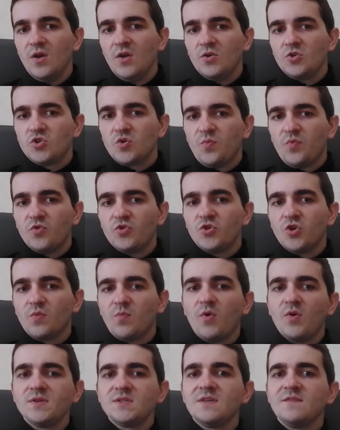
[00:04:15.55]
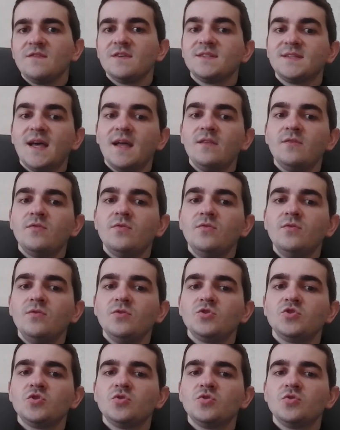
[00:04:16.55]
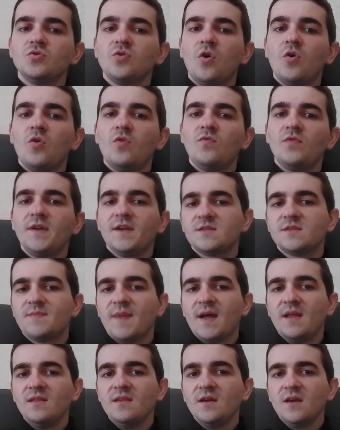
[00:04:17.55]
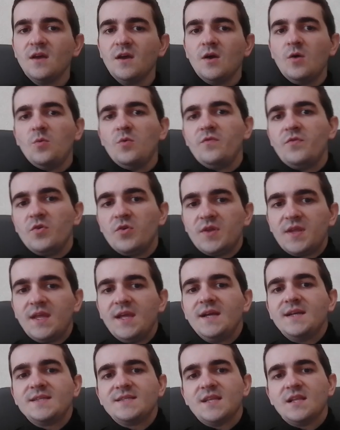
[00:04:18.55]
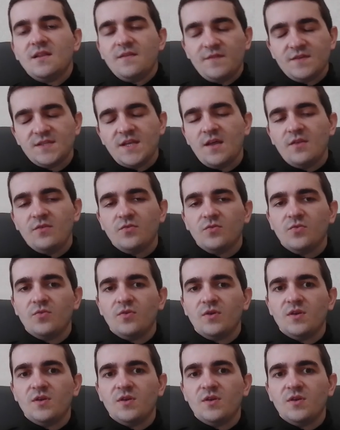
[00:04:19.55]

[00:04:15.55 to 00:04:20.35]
to push your pawns in the center, to overexpand with your king still in the center.